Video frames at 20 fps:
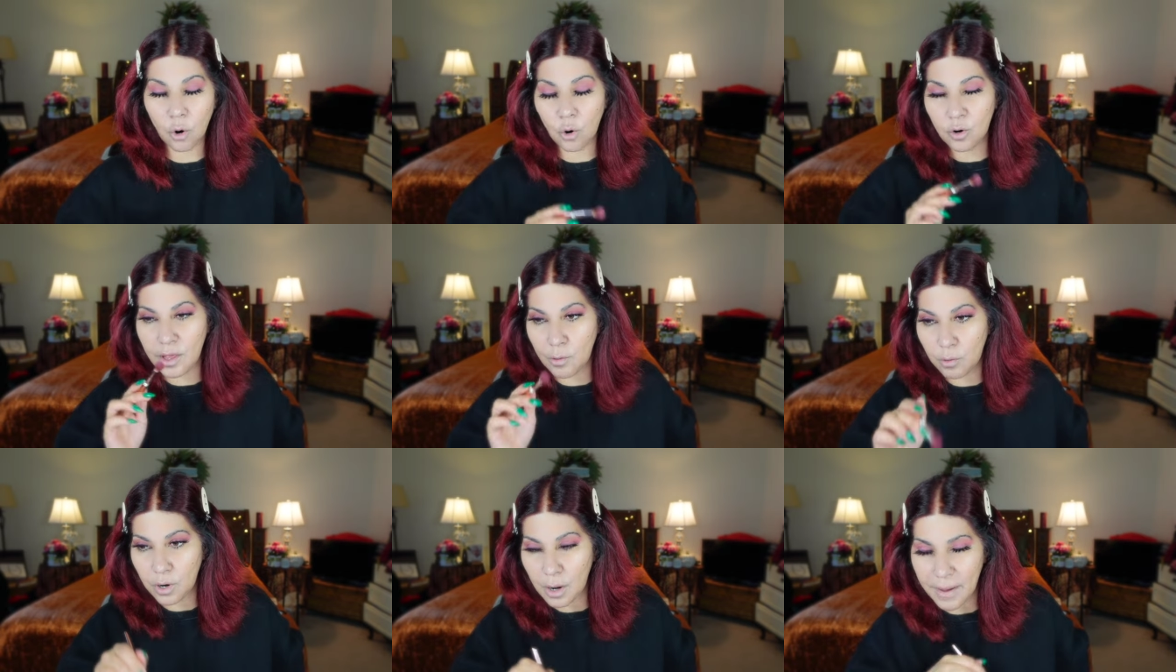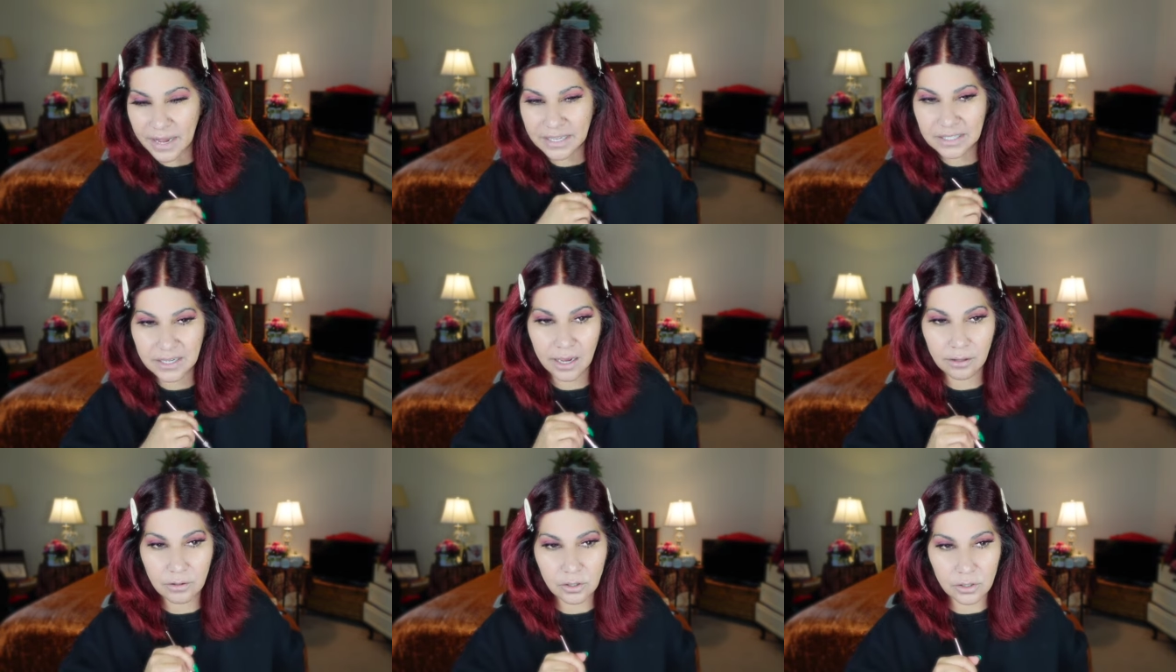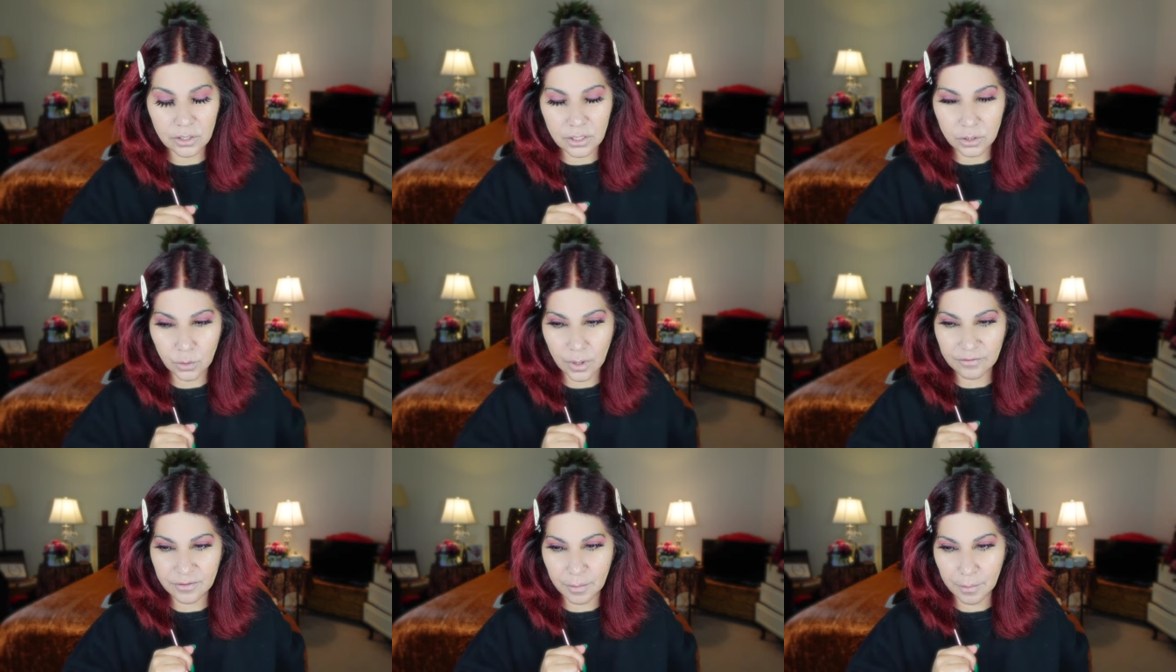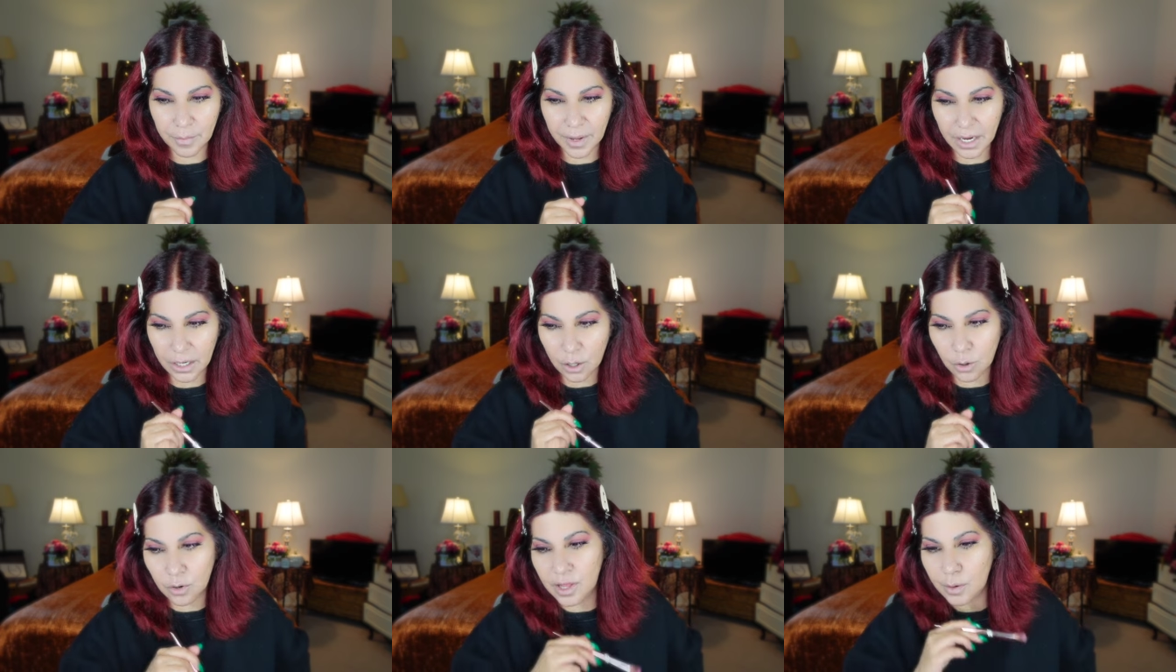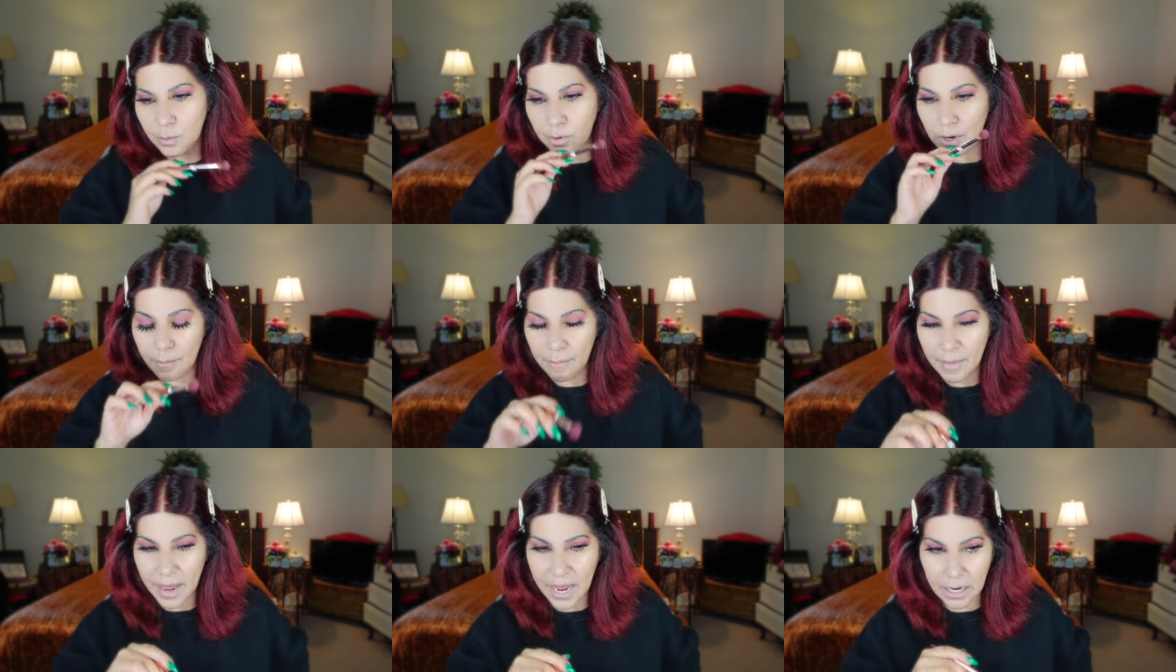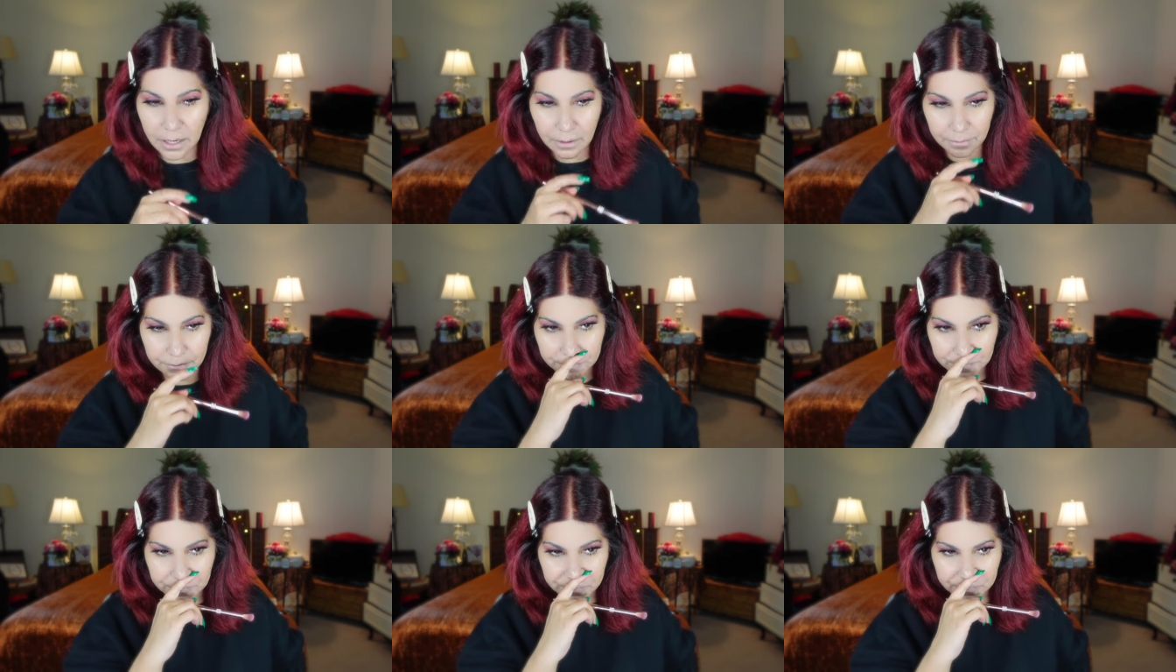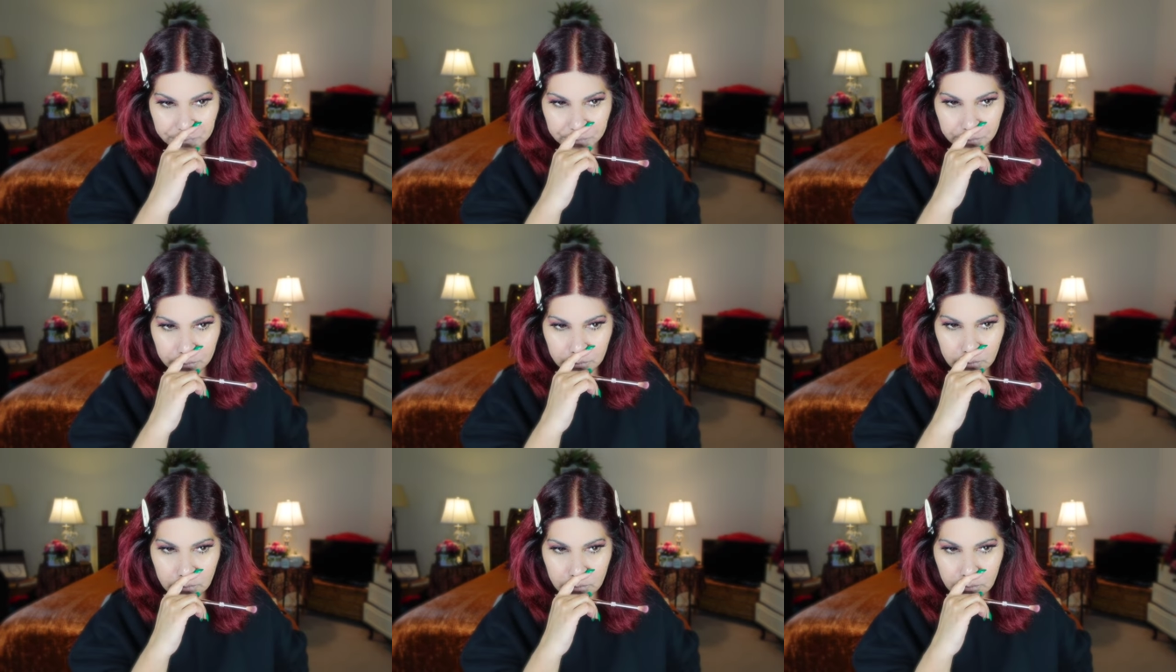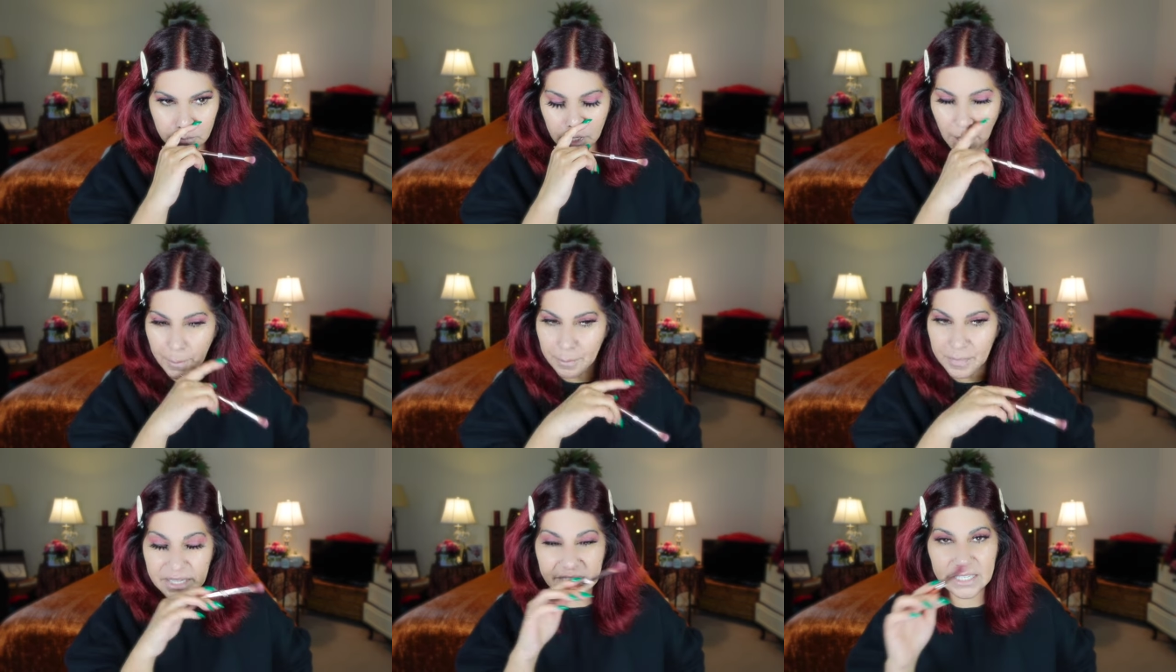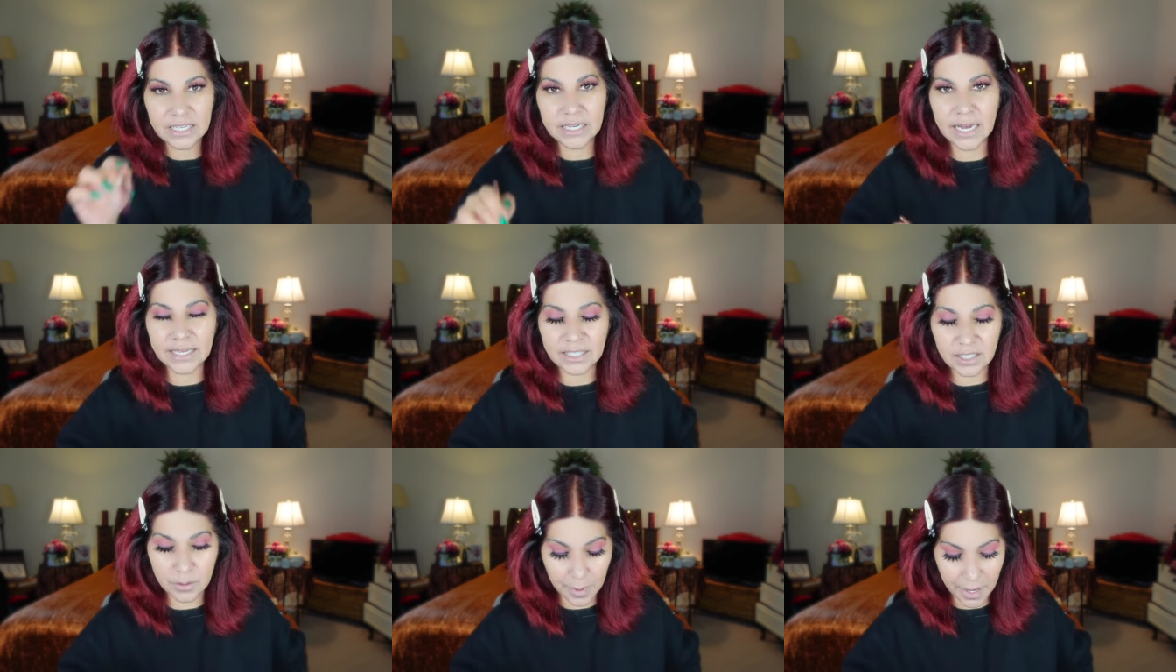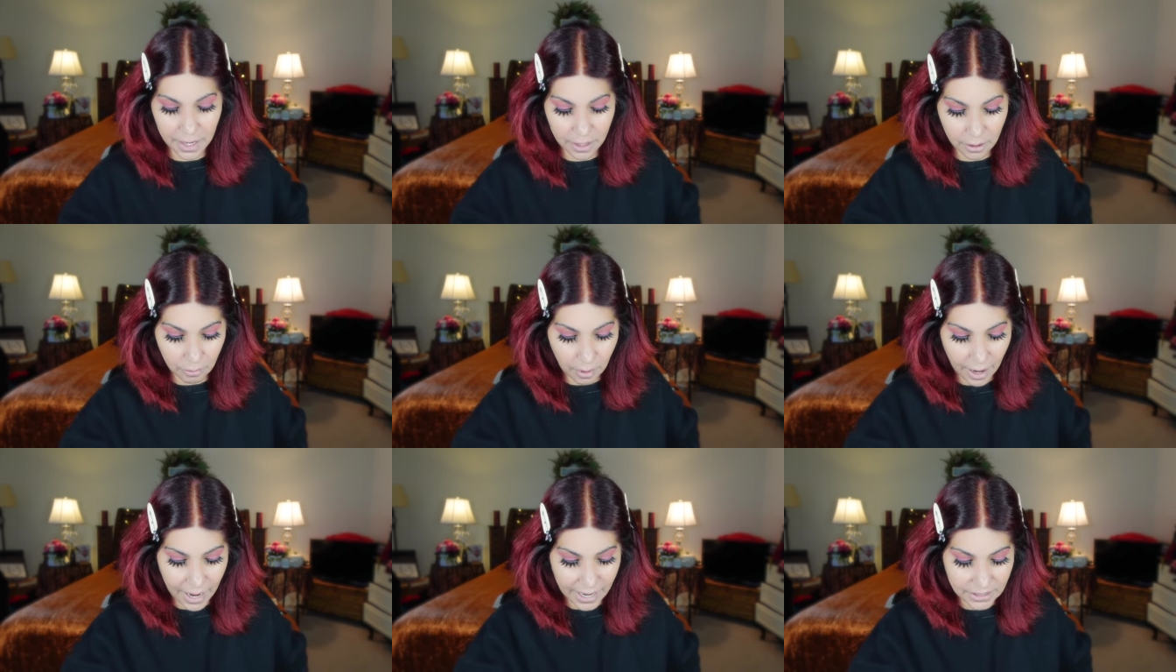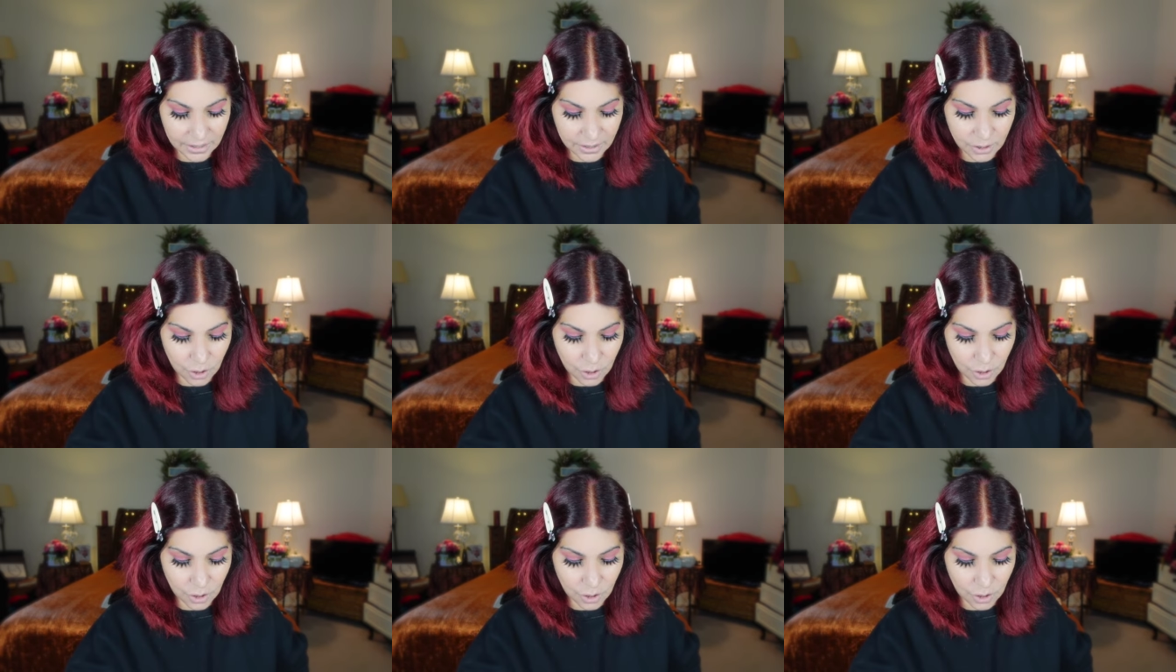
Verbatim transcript: or they want to make Taylor Swift big, or they want to make BTS big, right?